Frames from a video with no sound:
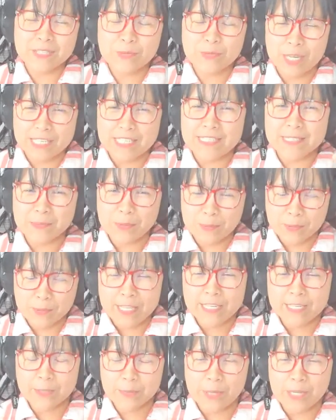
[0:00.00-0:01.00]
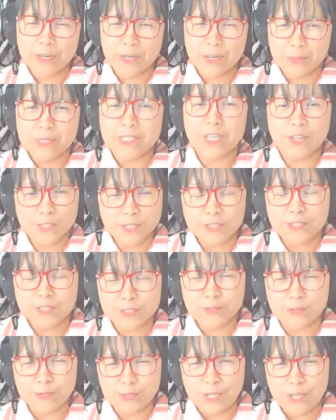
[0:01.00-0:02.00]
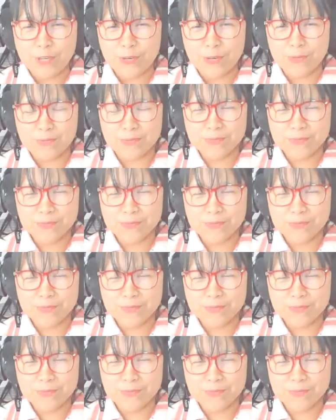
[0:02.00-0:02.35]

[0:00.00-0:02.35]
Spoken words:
one is a little bigger, but it's also a studio.